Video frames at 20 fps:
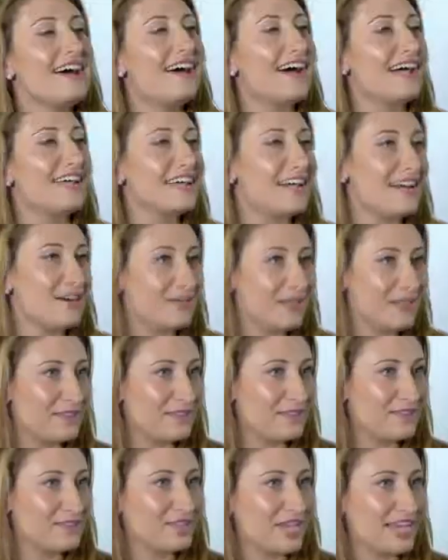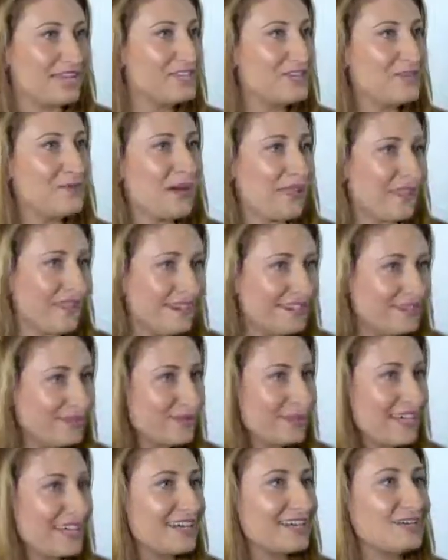And now with changing weather
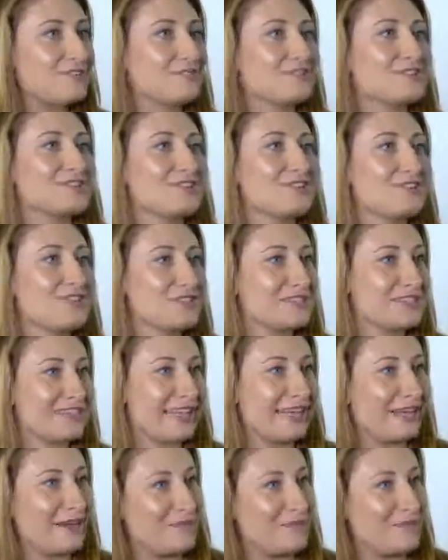comes new skin